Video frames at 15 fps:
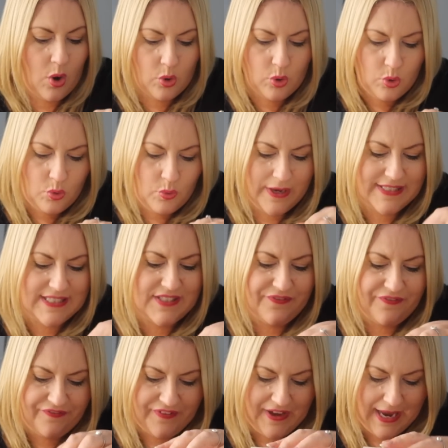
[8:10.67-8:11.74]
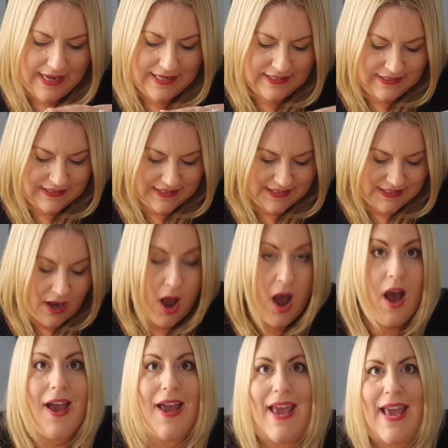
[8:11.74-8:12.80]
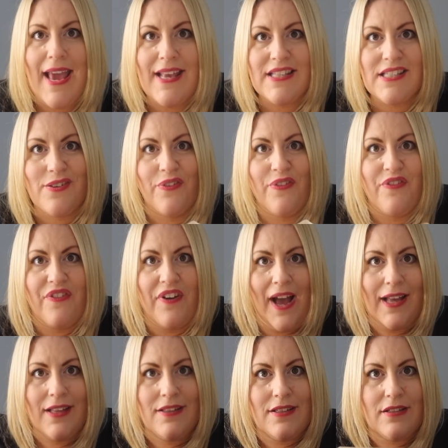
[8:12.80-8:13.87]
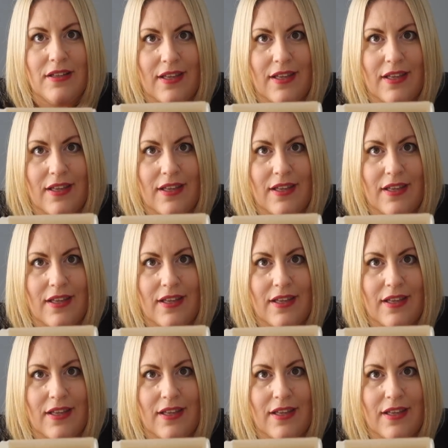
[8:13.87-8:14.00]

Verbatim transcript: Oh, it's fancy. It's fancy.